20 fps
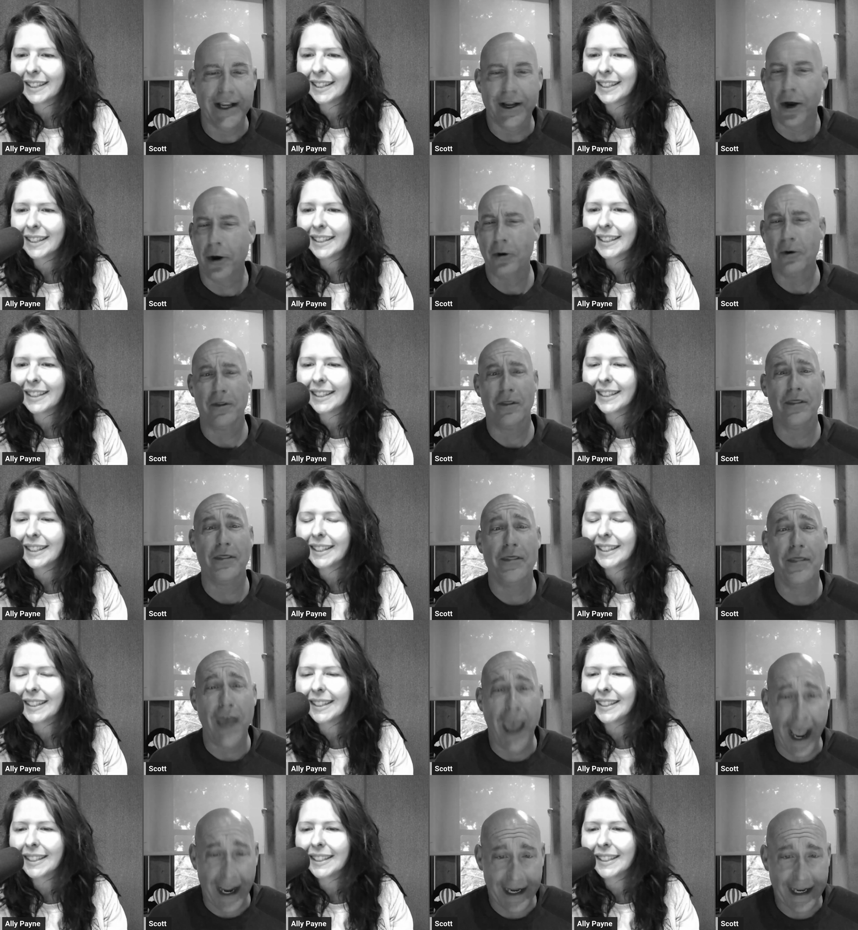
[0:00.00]
Speaker 1: go,
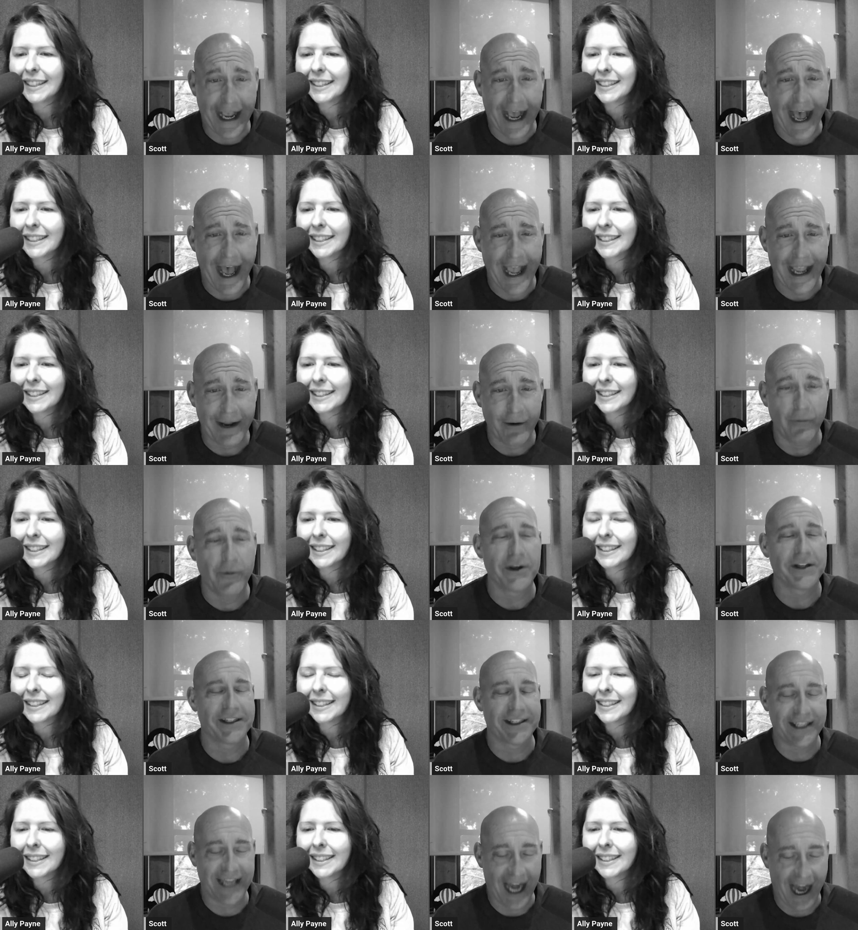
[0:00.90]
that guy
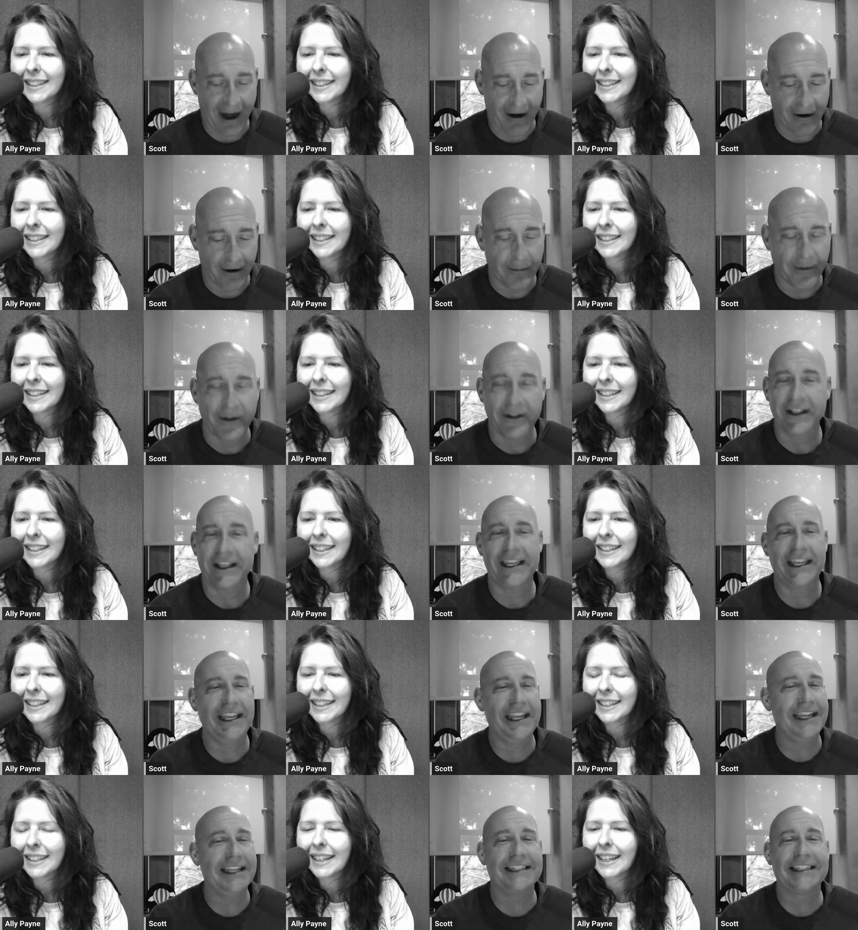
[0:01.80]
was terrible.
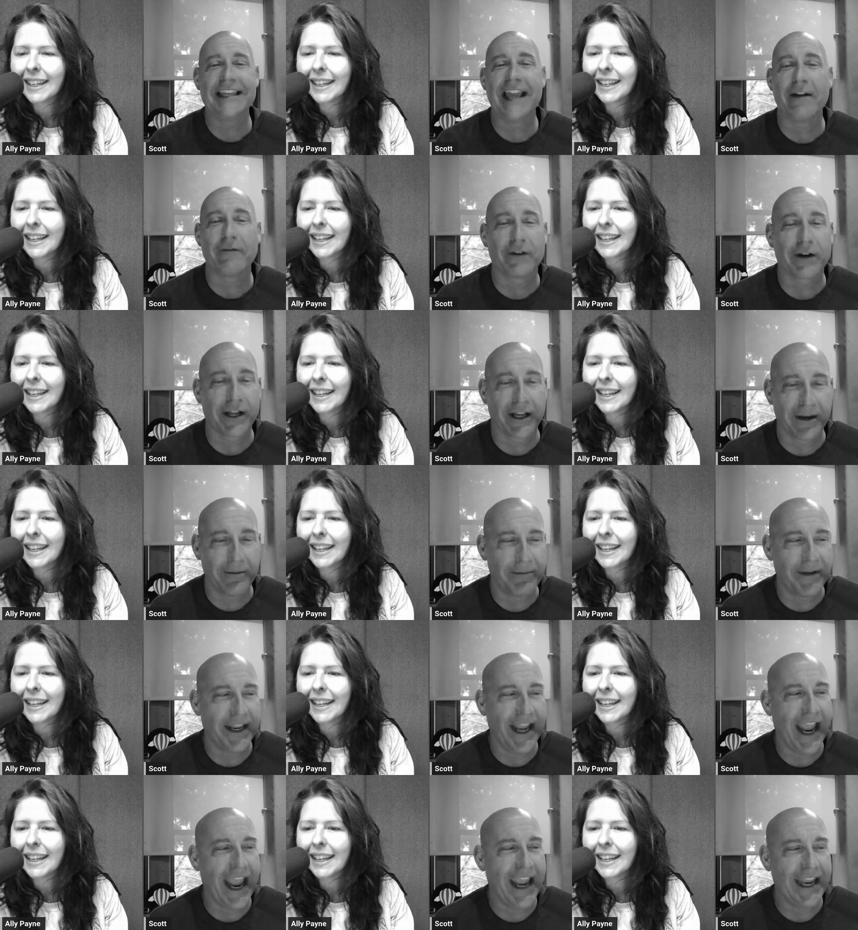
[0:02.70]
He's never going to
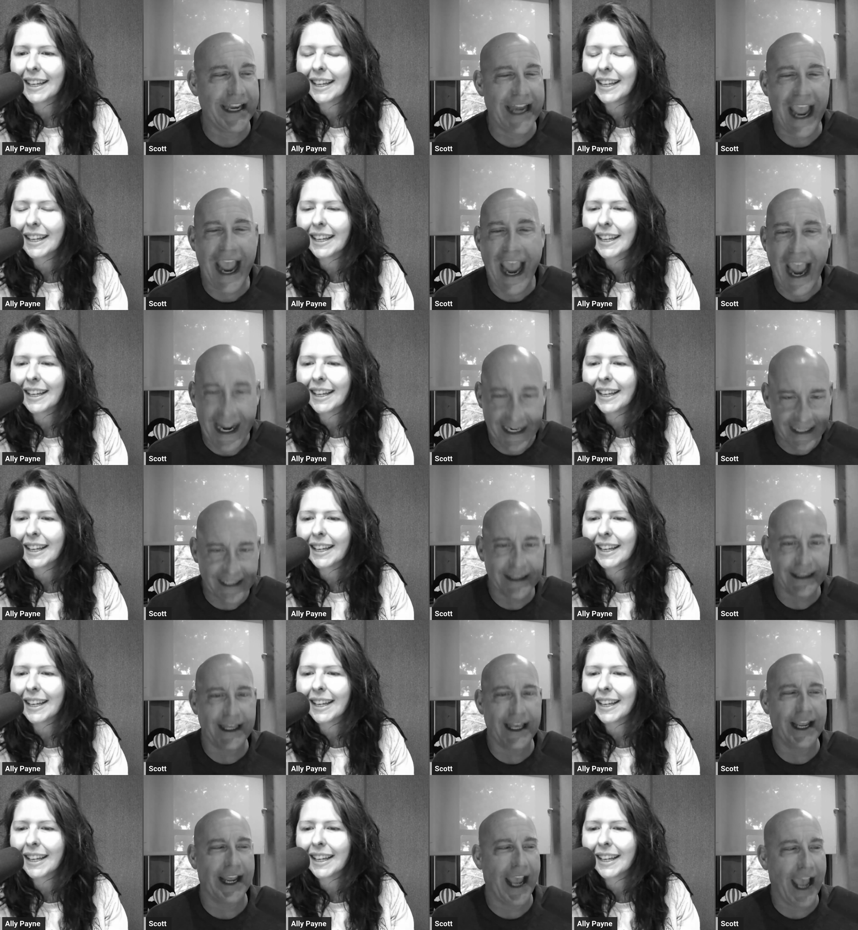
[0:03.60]
be in
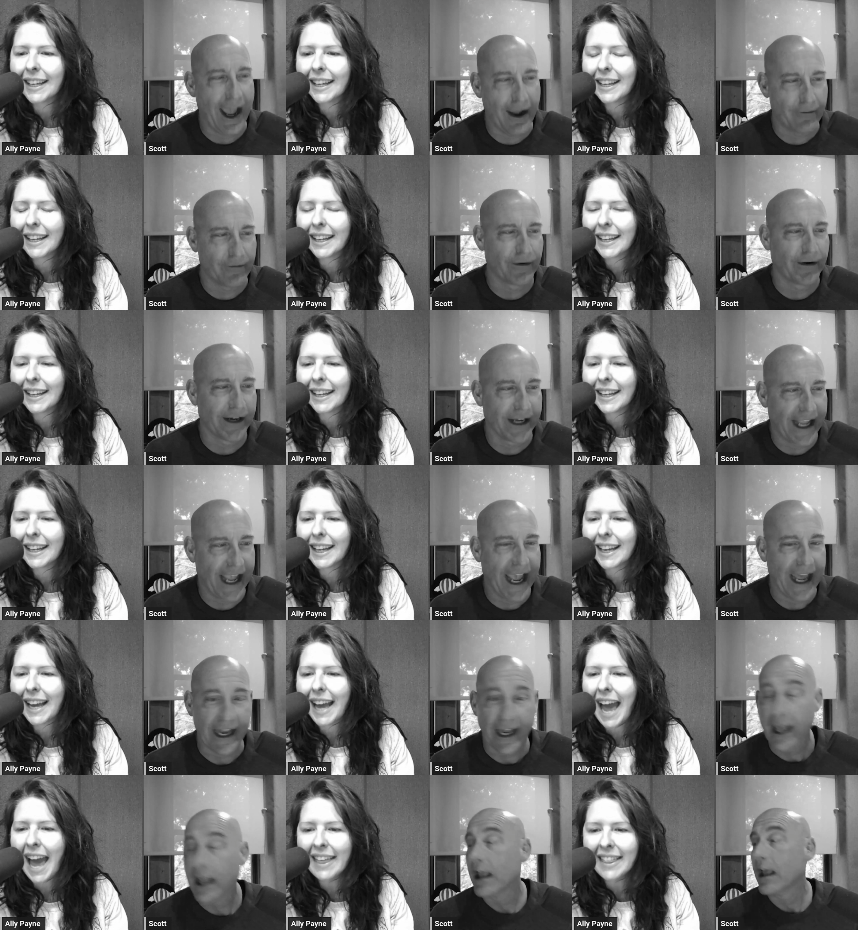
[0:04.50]
anything ever
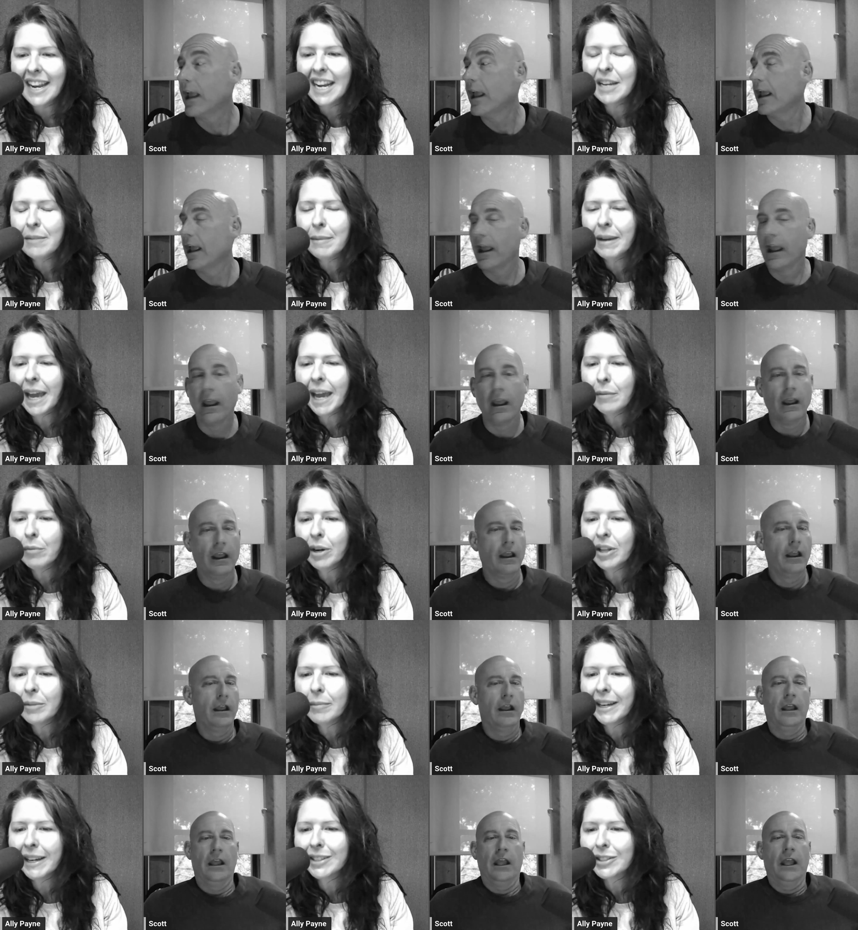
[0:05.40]
again. And then he became one
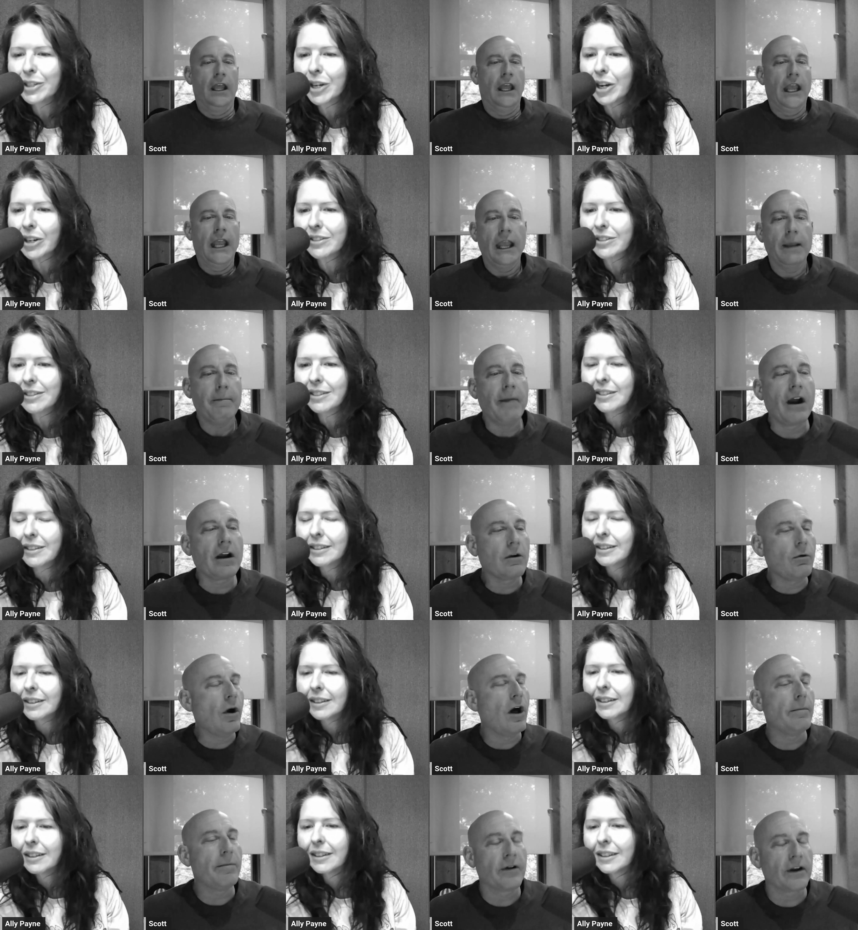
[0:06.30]
Speaker 2: of the biggest stars.
Speaker 1: Mark
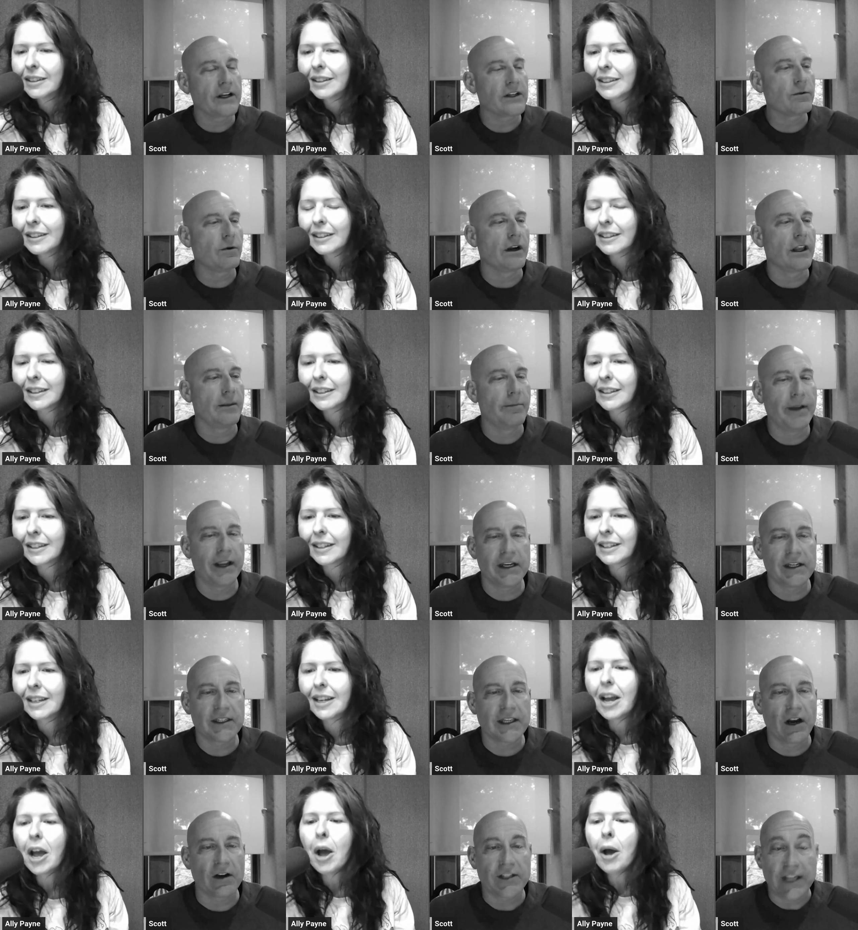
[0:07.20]
Wahlberg is one of the
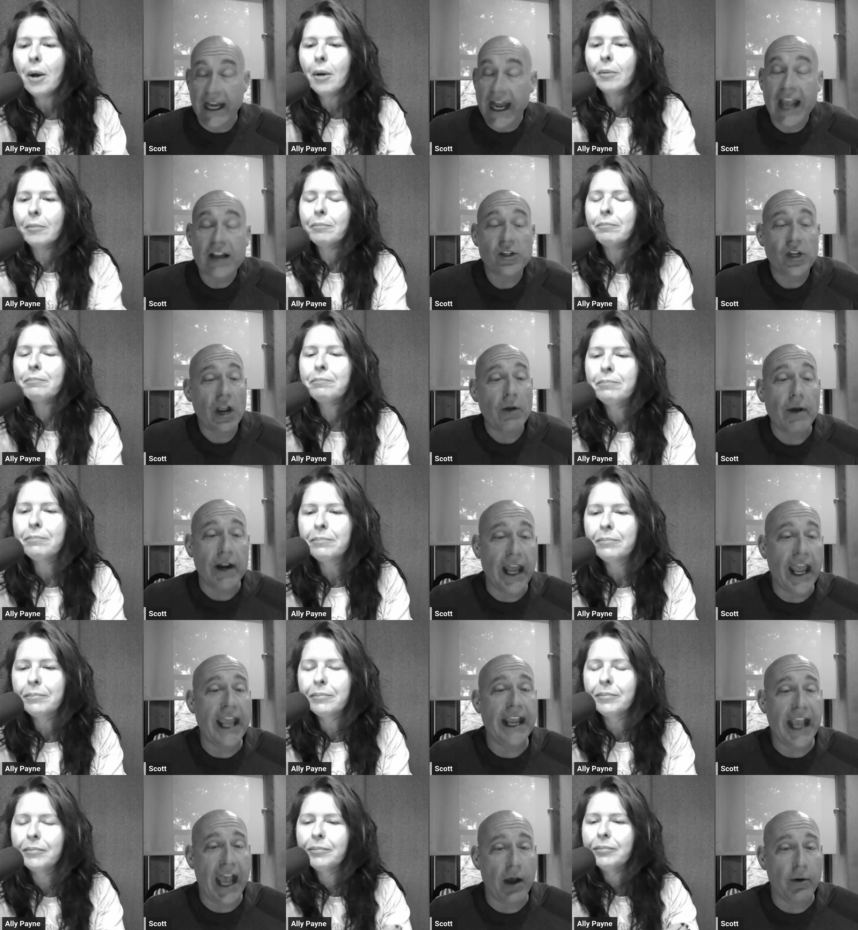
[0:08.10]
biggest stars. And actually, I want to
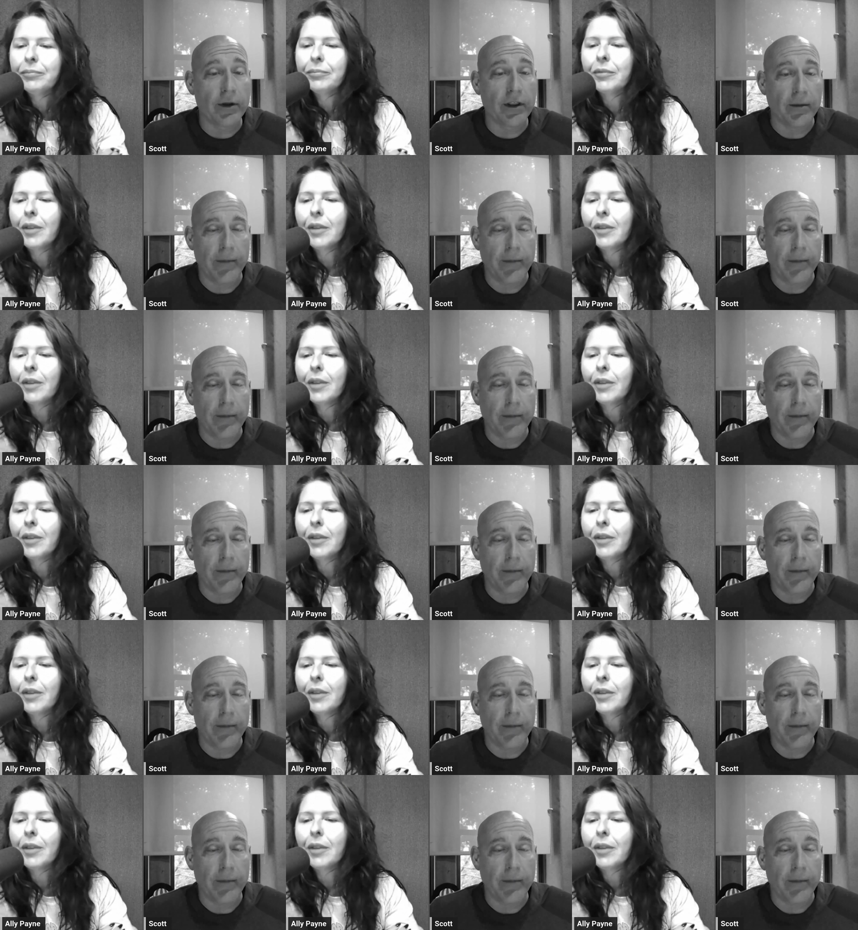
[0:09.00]
hang out with